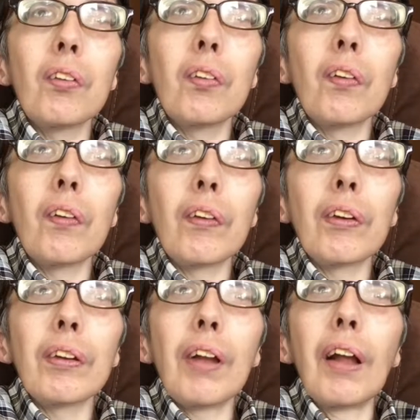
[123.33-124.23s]

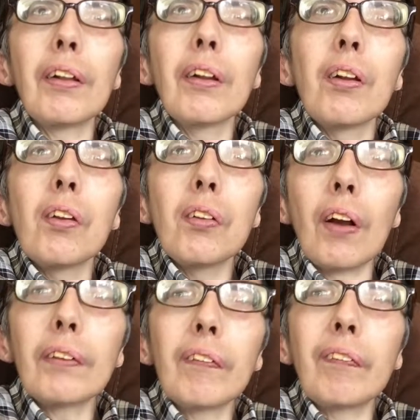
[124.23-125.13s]
stories that
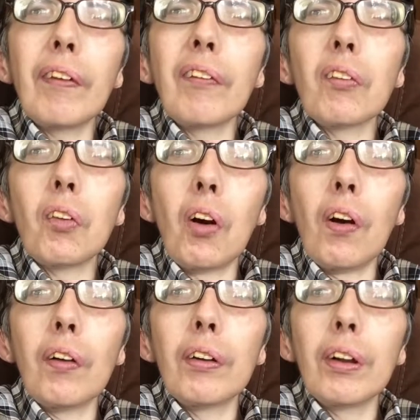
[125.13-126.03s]
touch people's
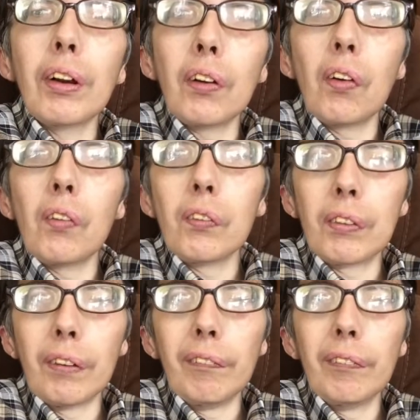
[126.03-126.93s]
heart and encourage
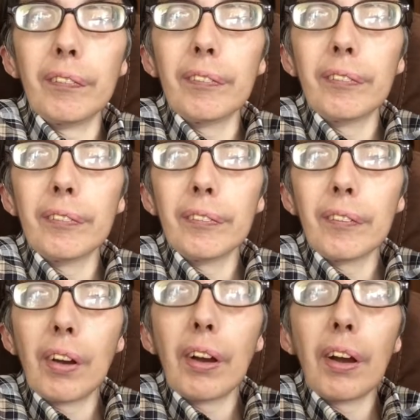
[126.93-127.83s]
them,
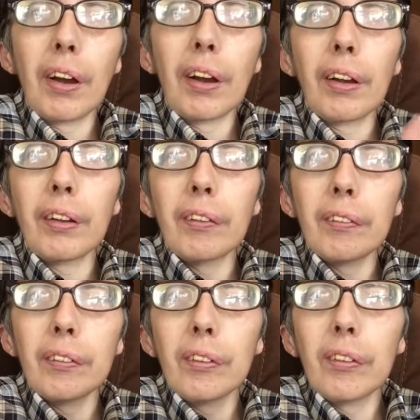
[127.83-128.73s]

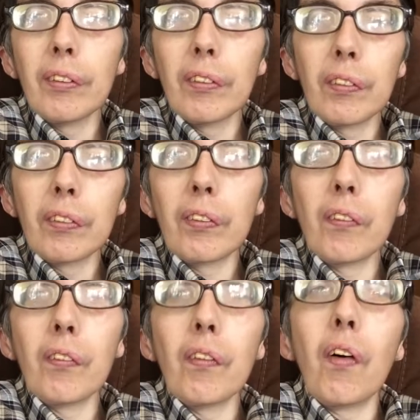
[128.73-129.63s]
and
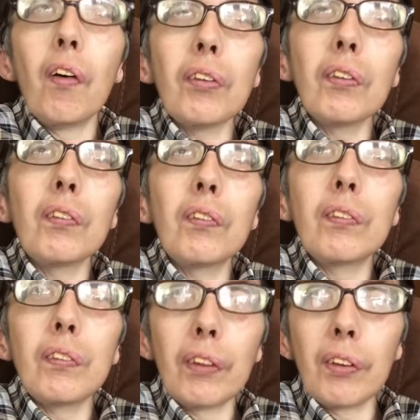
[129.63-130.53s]
to also
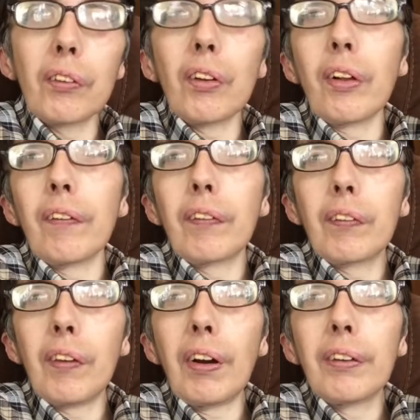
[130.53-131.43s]
share the love of
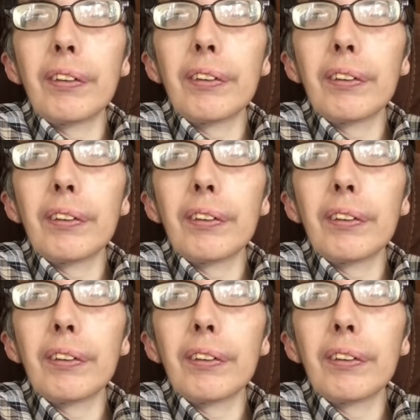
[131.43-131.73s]
Christ.